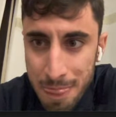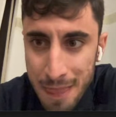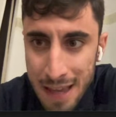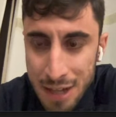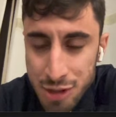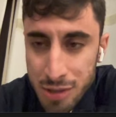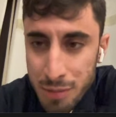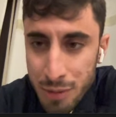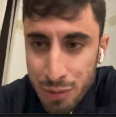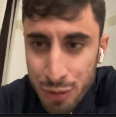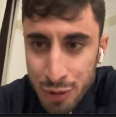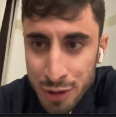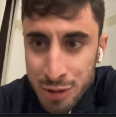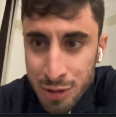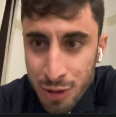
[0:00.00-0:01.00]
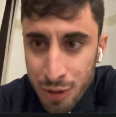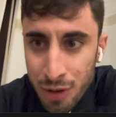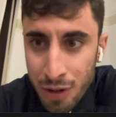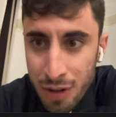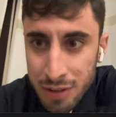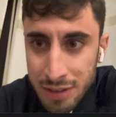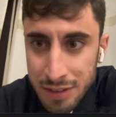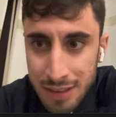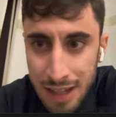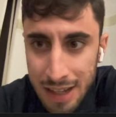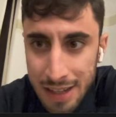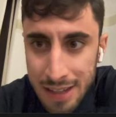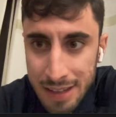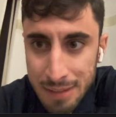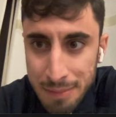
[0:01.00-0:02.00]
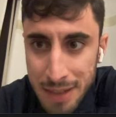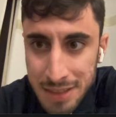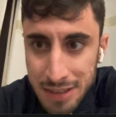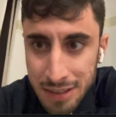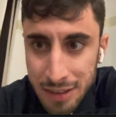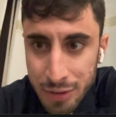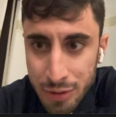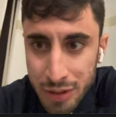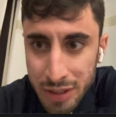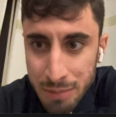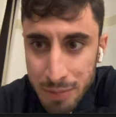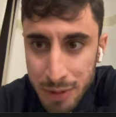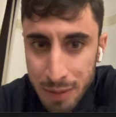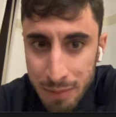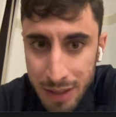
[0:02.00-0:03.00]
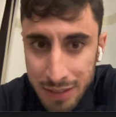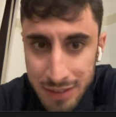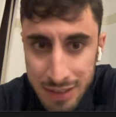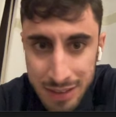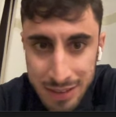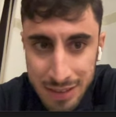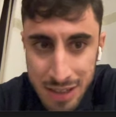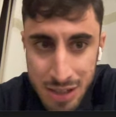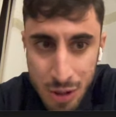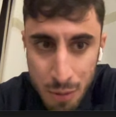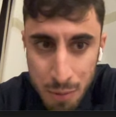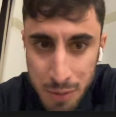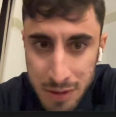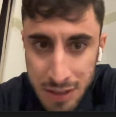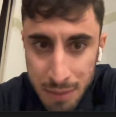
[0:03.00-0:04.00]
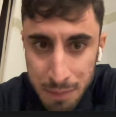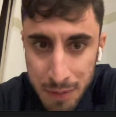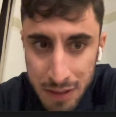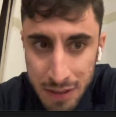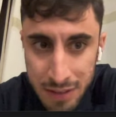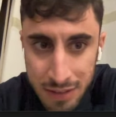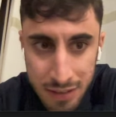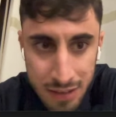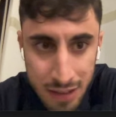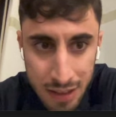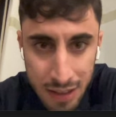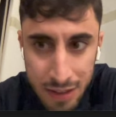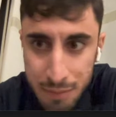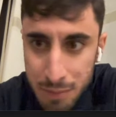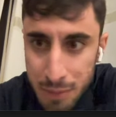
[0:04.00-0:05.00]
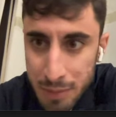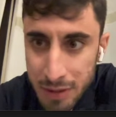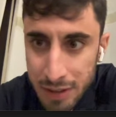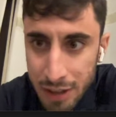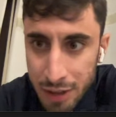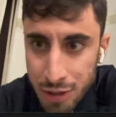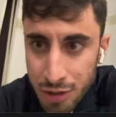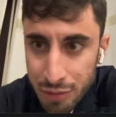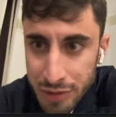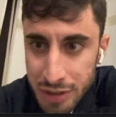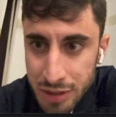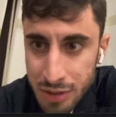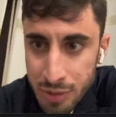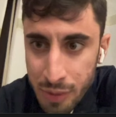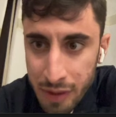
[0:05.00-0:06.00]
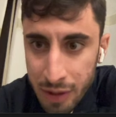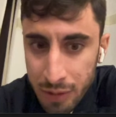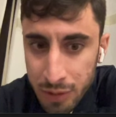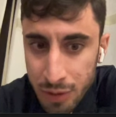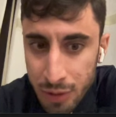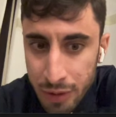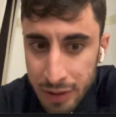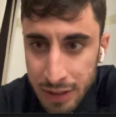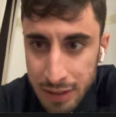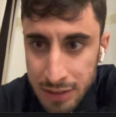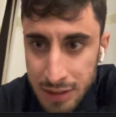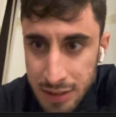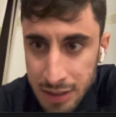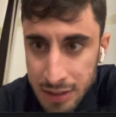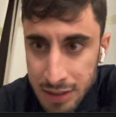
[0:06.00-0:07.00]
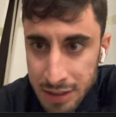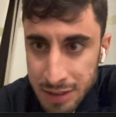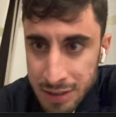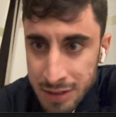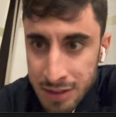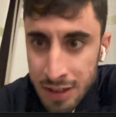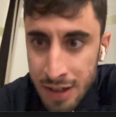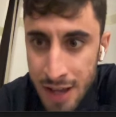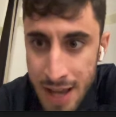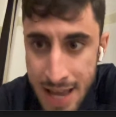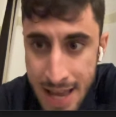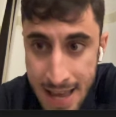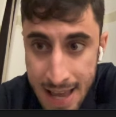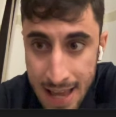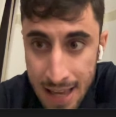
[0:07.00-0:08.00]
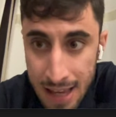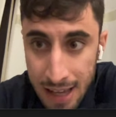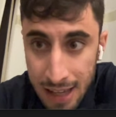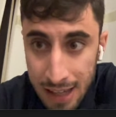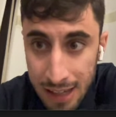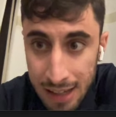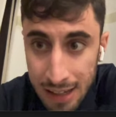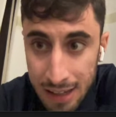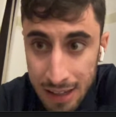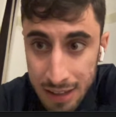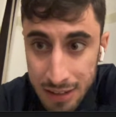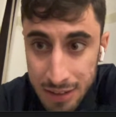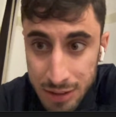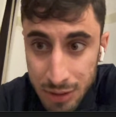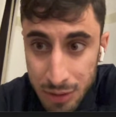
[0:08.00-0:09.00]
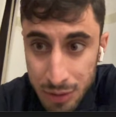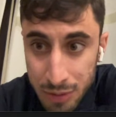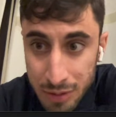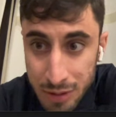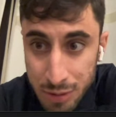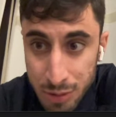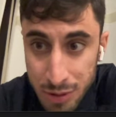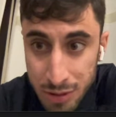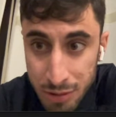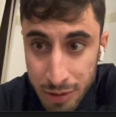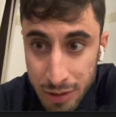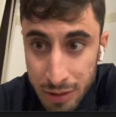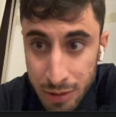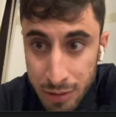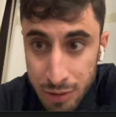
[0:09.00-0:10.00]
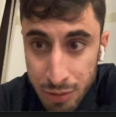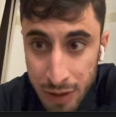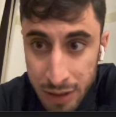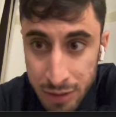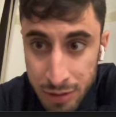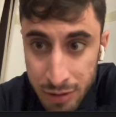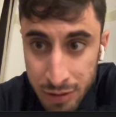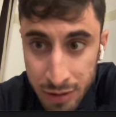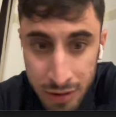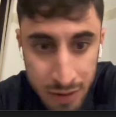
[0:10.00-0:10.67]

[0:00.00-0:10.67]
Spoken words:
Actually, before the solo audit, I basically re-implemented the OpenZeppelin implementation of this without knowing that this exists. So this was a really good refactor.